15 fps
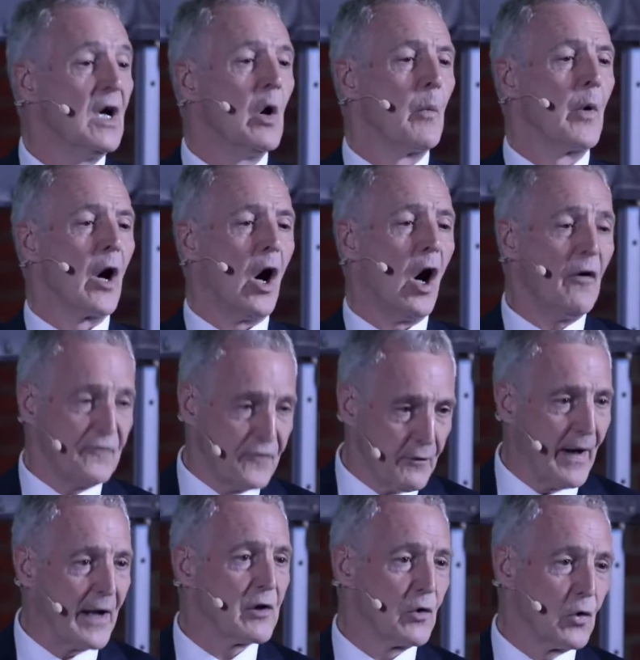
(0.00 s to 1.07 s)
We are off the
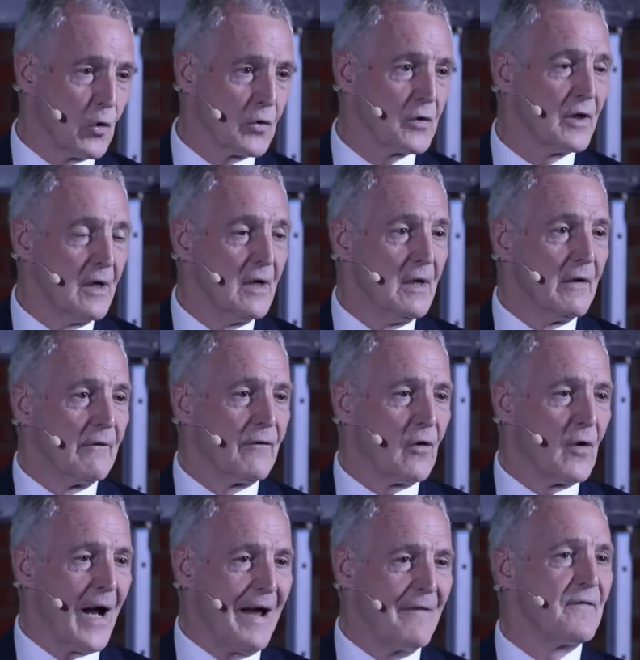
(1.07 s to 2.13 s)
record
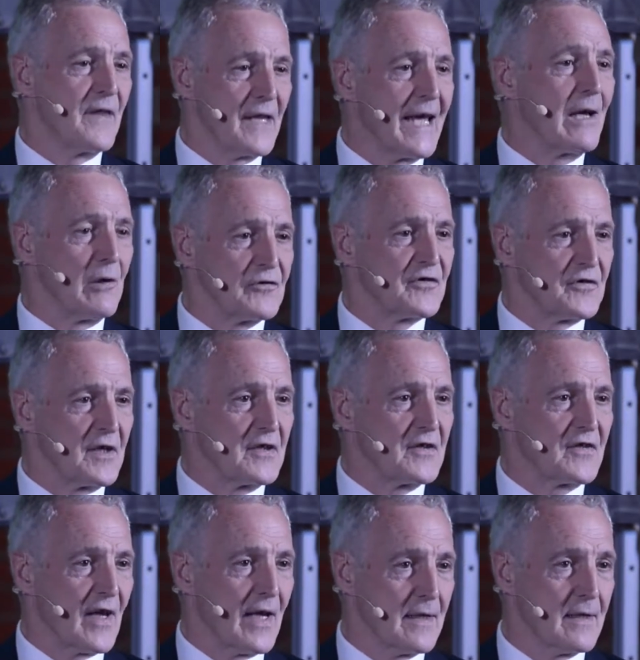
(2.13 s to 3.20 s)
for everything else that is
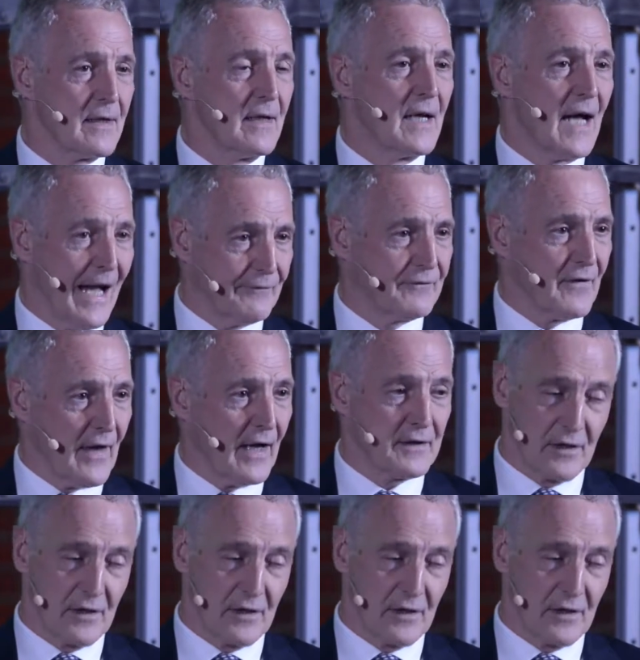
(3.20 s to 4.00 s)
said after that.